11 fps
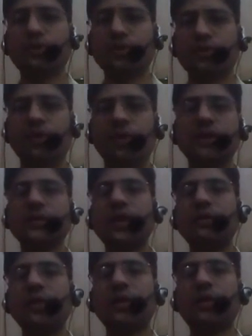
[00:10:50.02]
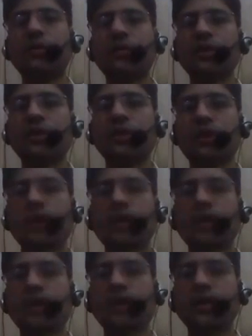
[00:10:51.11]
where you, what is the
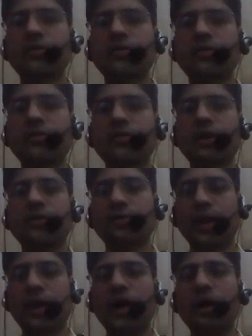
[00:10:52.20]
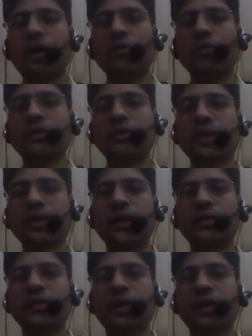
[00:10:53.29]
limit of your container,
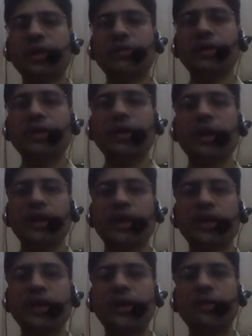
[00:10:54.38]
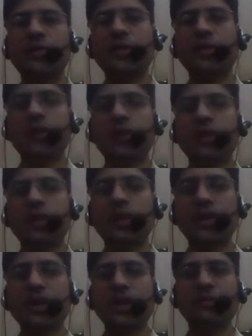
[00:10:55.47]
how much area you can cover,
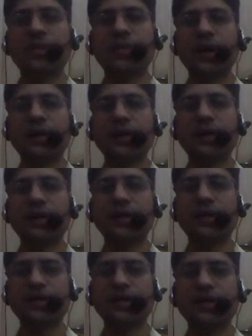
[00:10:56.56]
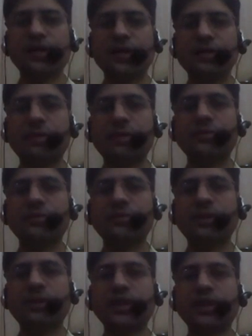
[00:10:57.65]
that limit you will take, and then
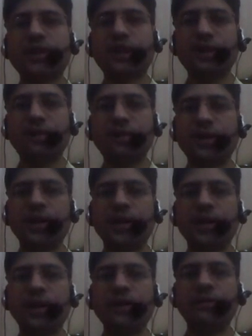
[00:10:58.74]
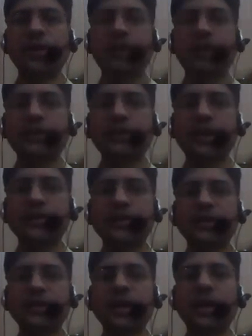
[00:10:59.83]
displacement will check with the limit. If
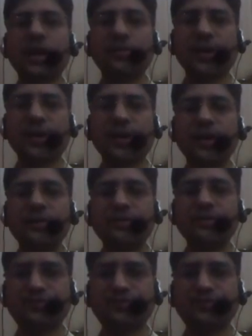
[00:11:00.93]
it is less than,